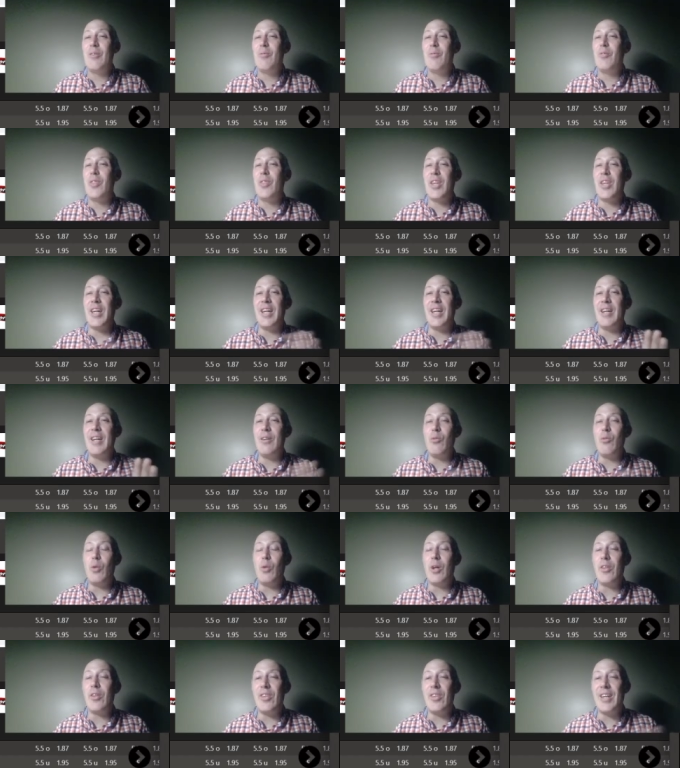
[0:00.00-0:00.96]
thing
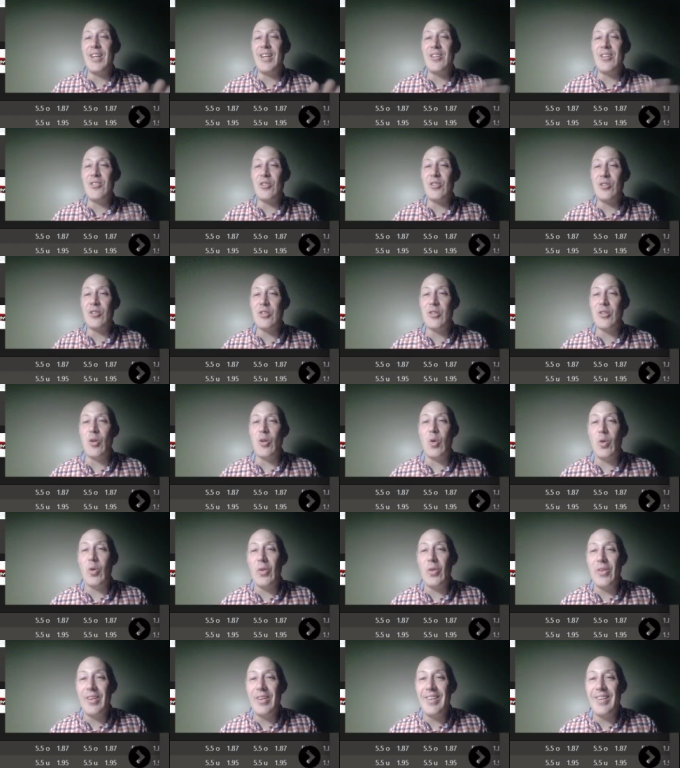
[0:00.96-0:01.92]
where things are
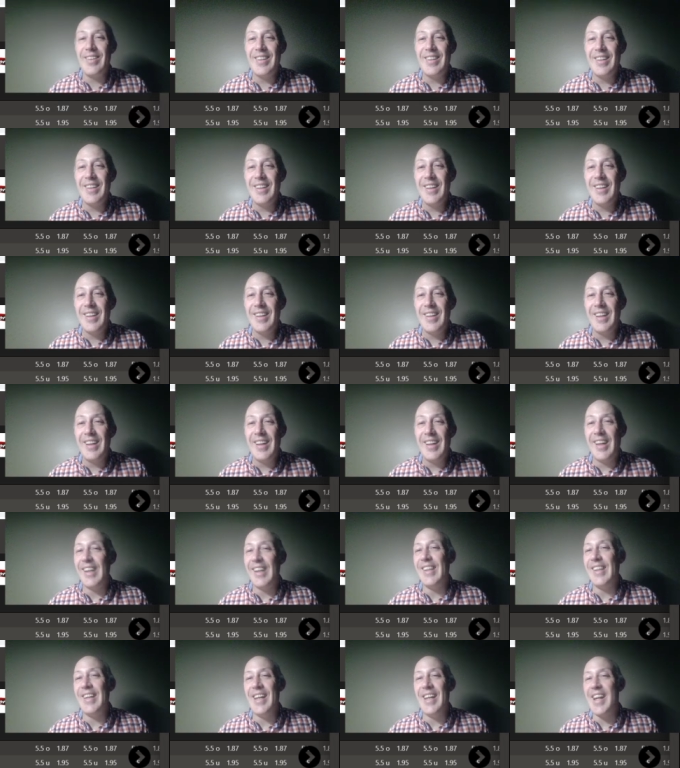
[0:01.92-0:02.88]
sold
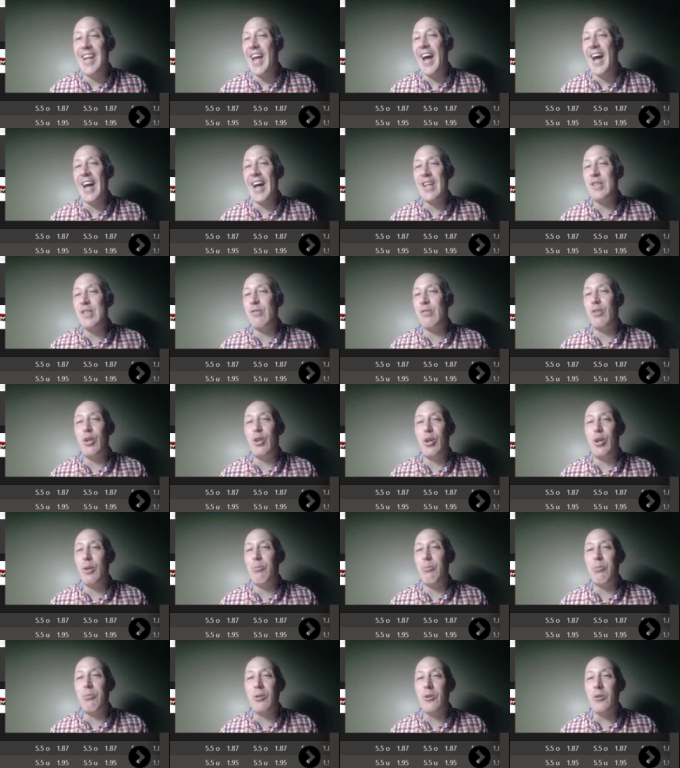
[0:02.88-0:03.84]
and then ask for their
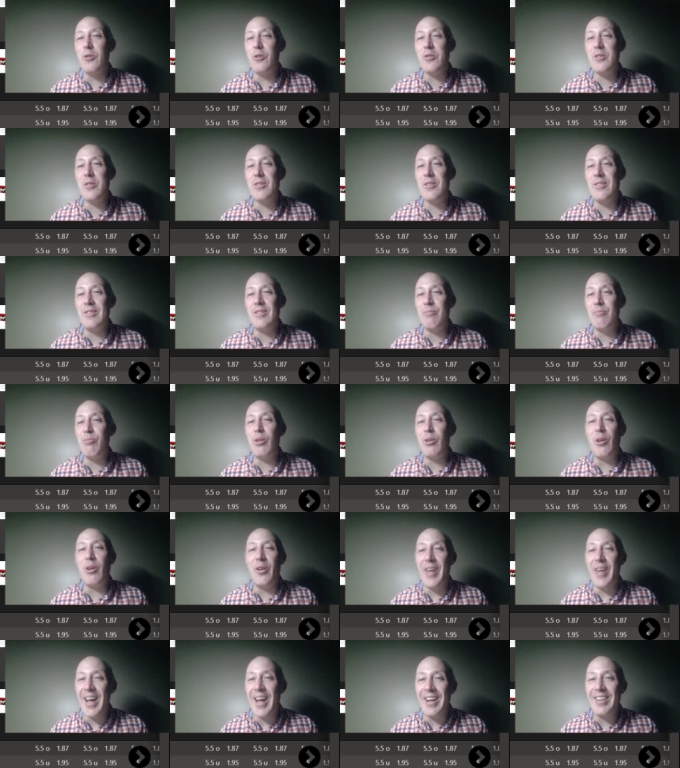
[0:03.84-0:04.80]

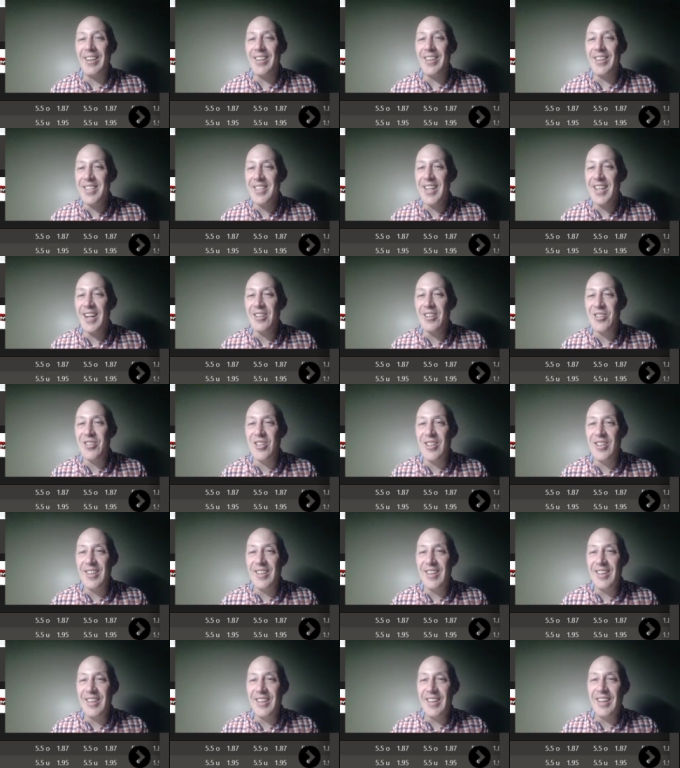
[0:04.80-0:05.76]
pearl necklace section.
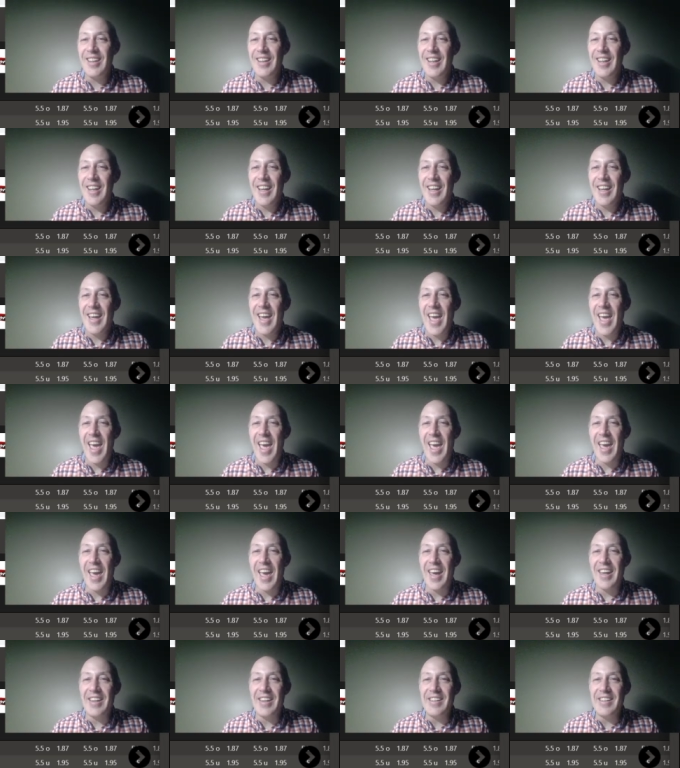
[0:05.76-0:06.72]

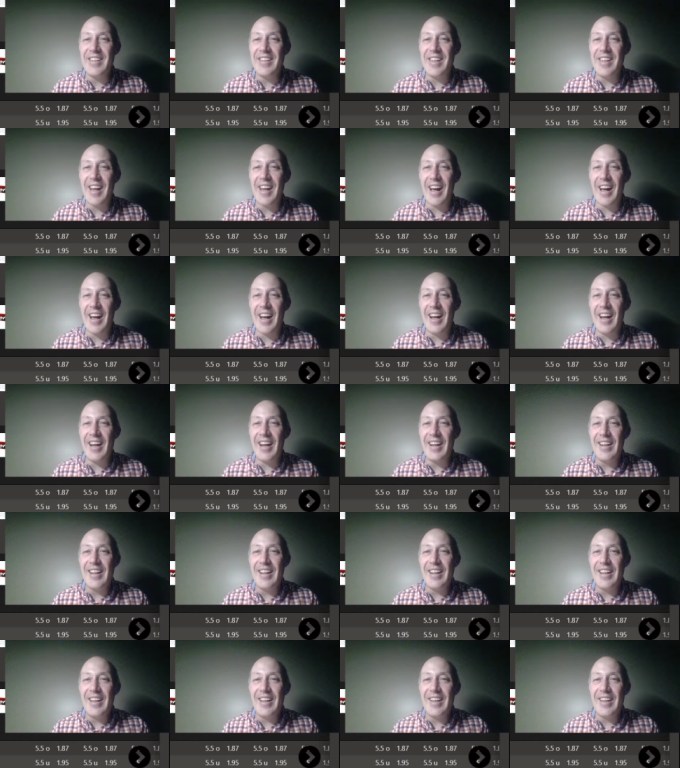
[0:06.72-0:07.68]
And
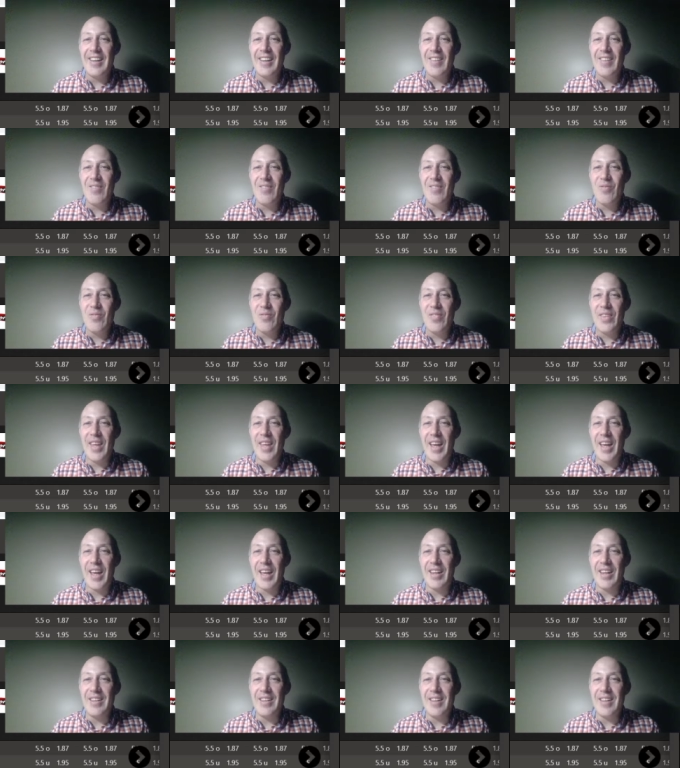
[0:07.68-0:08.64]

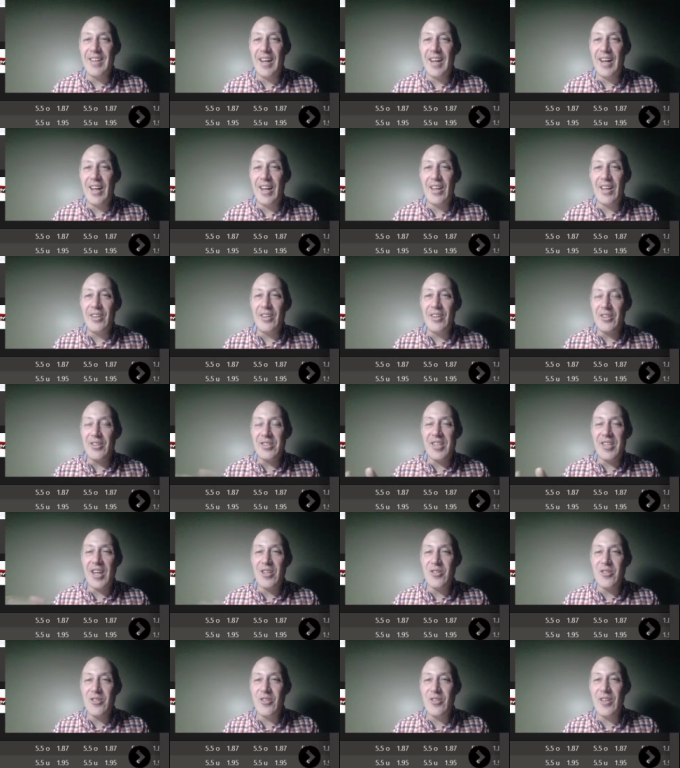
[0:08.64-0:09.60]
then they'll
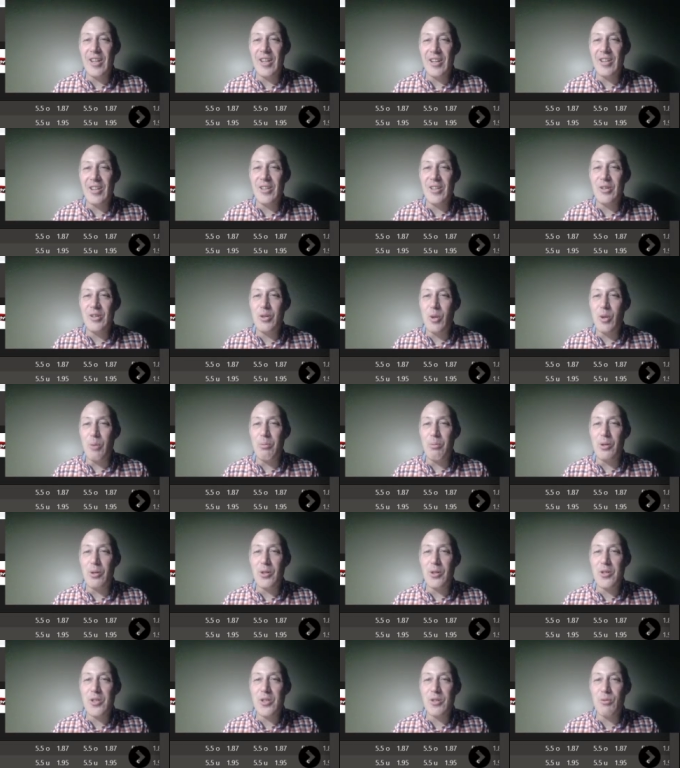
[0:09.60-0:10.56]
send you there and you go
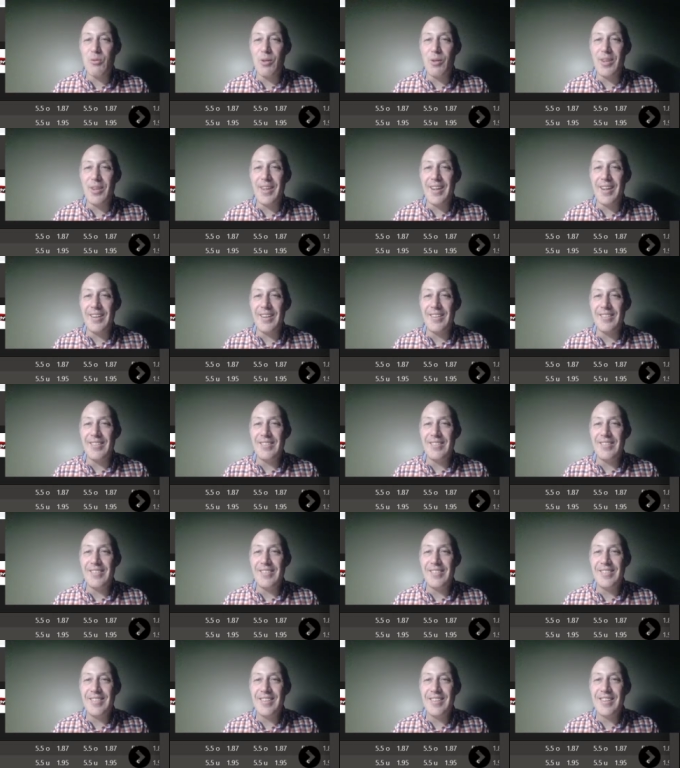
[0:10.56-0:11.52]
purchase one there.
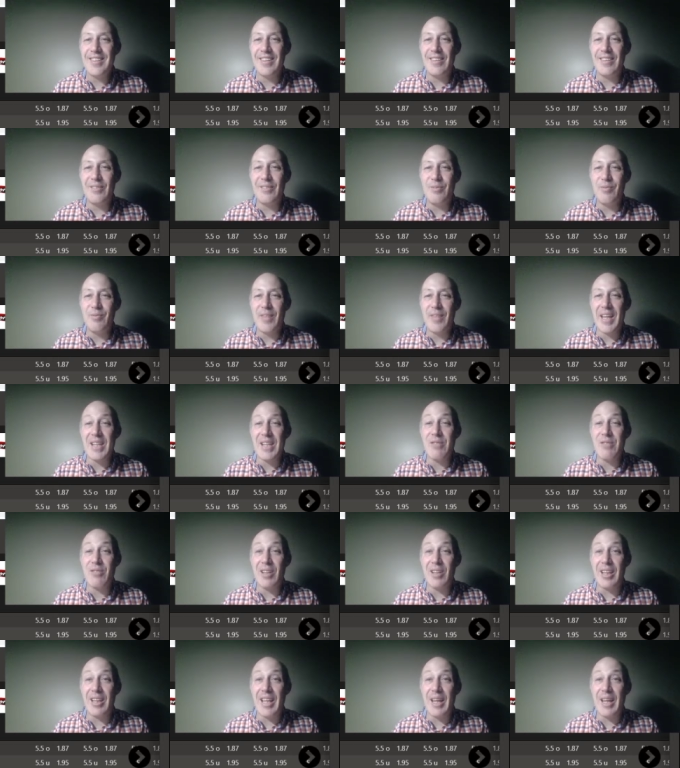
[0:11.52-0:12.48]
So thanks
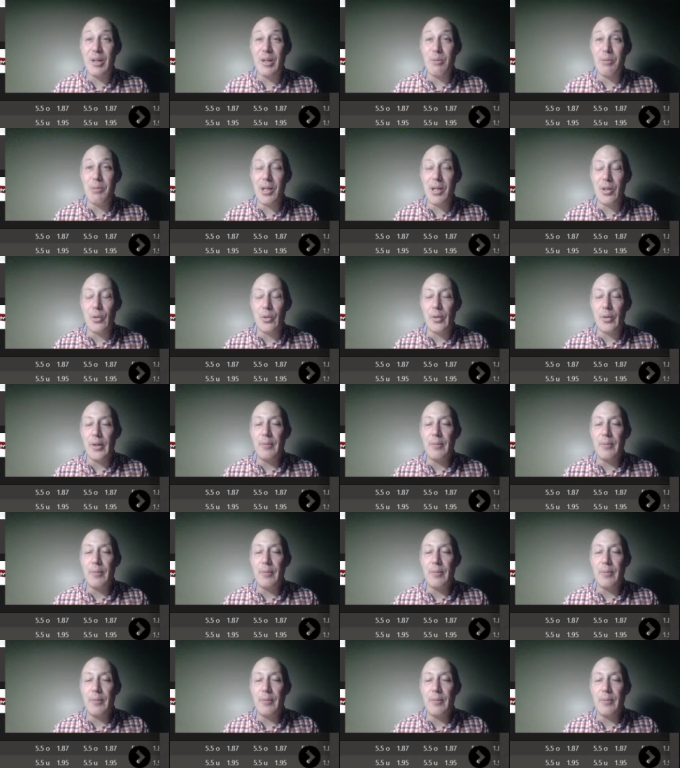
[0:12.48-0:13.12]
for the letter, by the way.